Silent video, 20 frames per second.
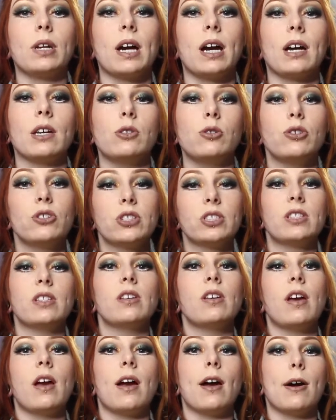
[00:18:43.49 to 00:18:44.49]
I use
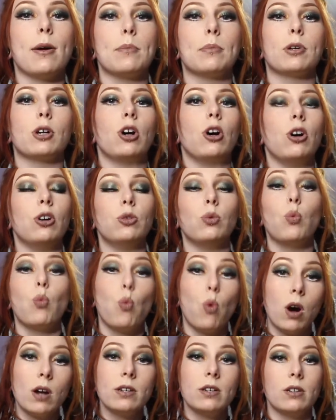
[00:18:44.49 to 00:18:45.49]
the app called
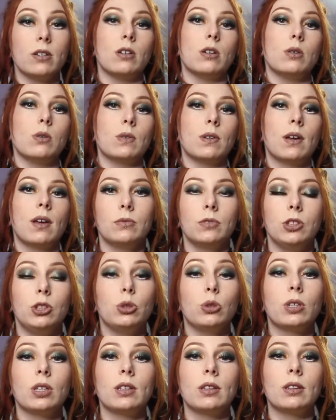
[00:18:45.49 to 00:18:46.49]
OneNote. You
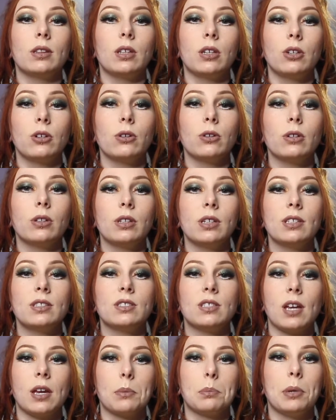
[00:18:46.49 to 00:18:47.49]
can literally
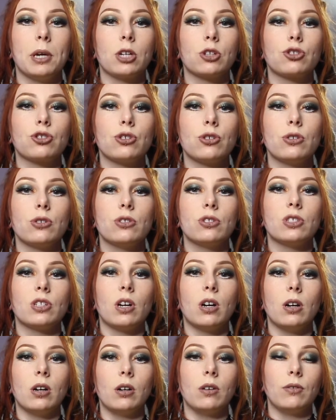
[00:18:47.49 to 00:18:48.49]
take pictures
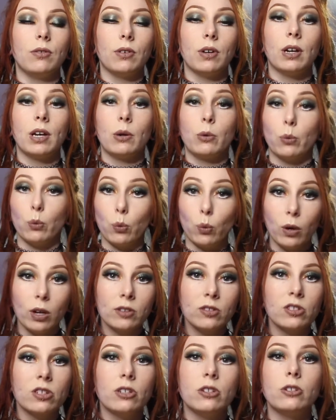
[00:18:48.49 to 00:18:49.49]
of
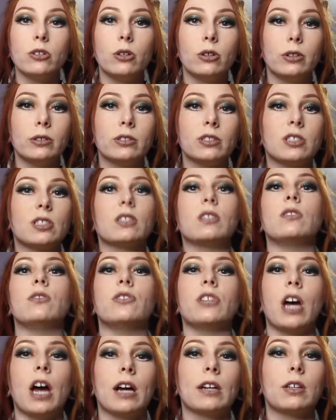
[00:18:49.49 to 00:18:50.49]
written notes,
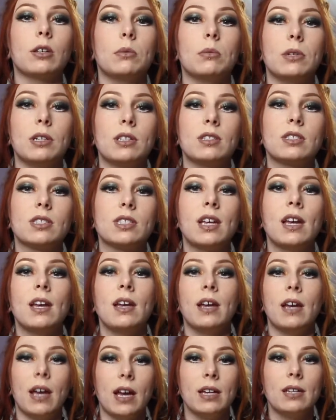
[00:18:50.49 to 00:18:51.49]
documents,
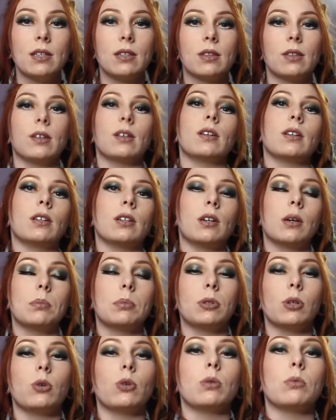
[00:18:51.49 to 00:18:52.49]
anything, and
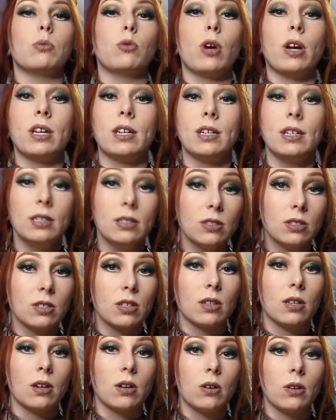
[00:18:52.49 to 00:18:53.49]
upload them right into
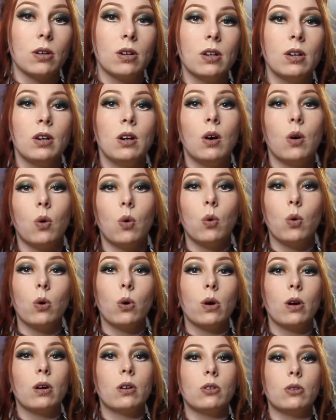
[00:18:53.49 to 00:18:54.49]
there,
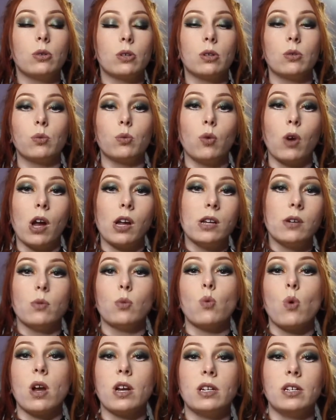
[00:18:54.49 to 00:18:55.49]
or you can write
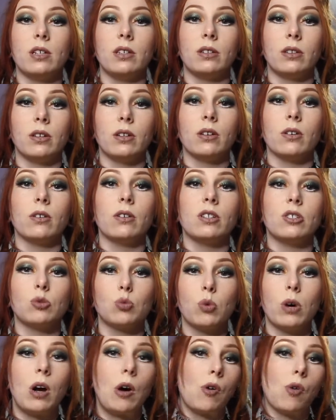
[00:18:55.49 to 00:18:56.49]
right in there as
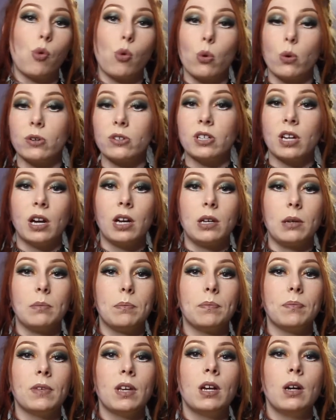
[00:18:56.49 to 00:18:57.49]
well, or type.
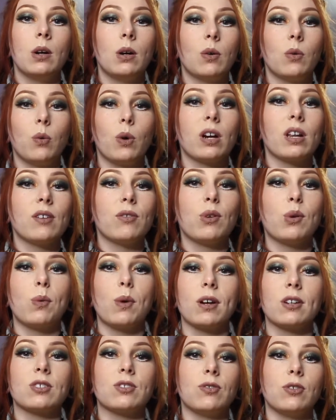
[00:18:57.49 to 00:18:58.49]
Whatever
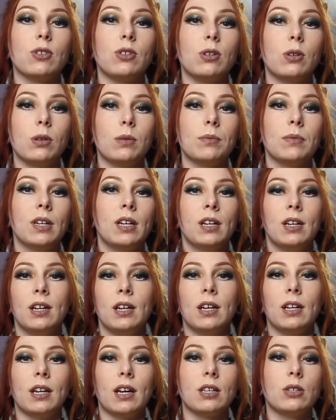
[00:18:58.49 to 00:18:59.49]
works for you.
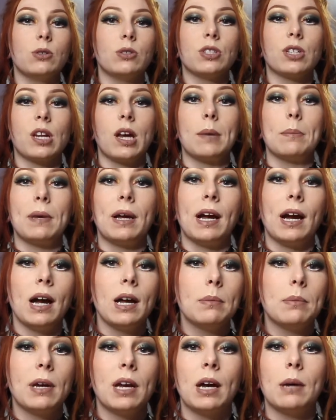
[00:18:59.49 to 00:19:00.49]
And I use it on my
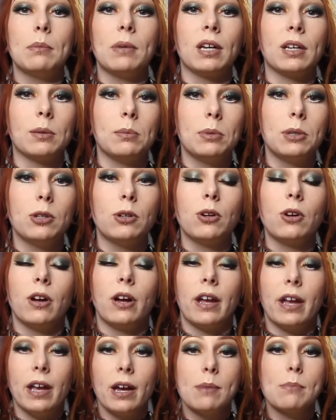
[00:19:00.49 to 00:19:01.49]
iPad, my computer,
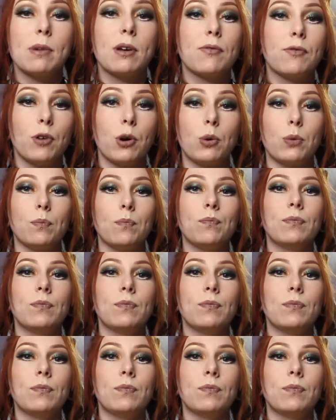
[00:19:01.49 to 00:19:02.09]
and my phone.